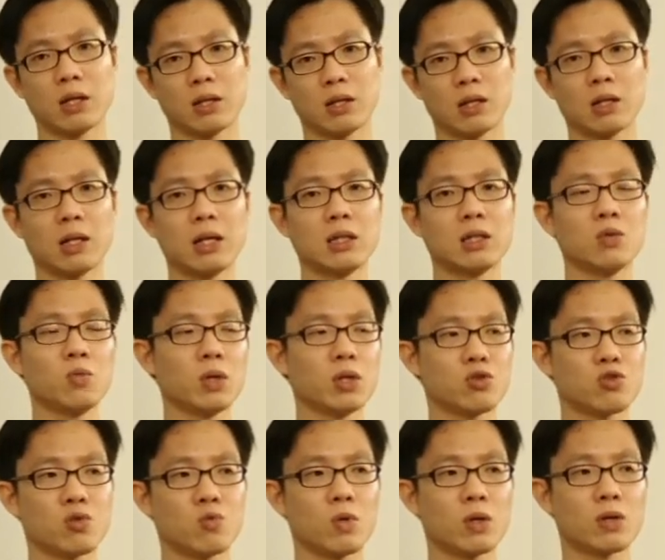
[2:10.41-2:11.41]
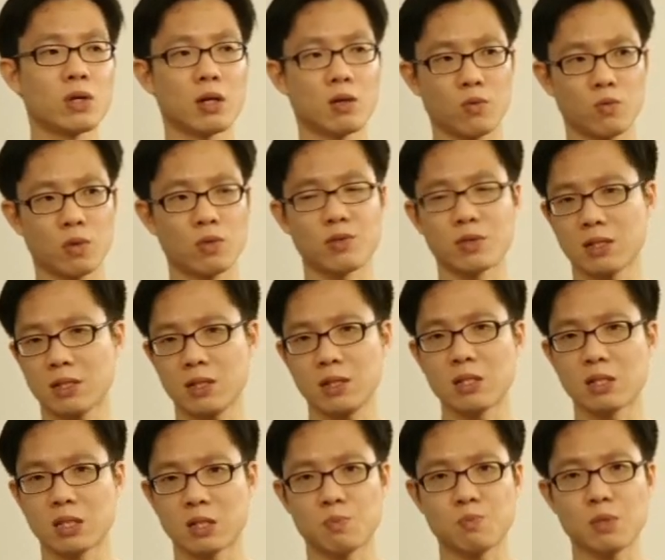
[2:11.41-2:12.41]
And later when you
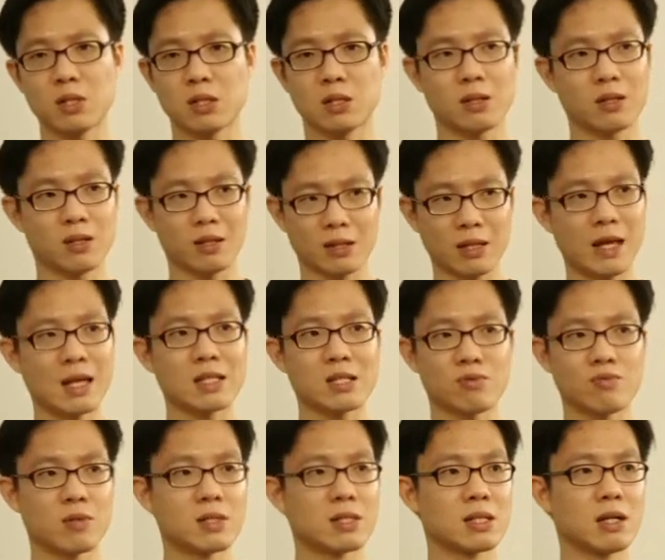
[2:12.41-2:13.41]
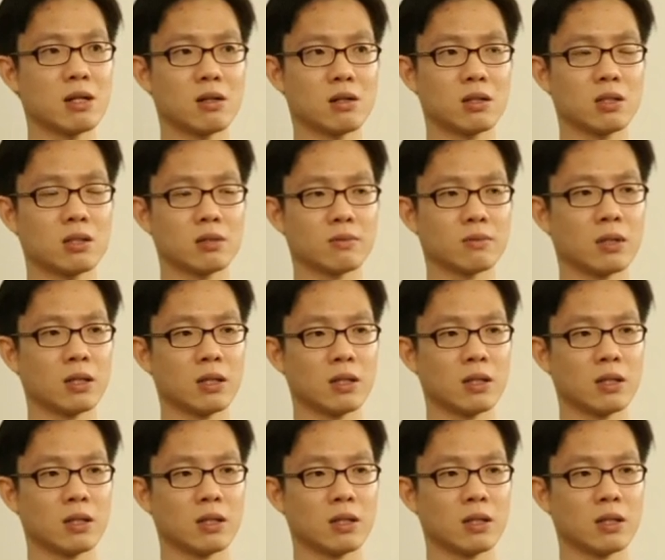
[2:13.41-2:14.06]
see the speed test result,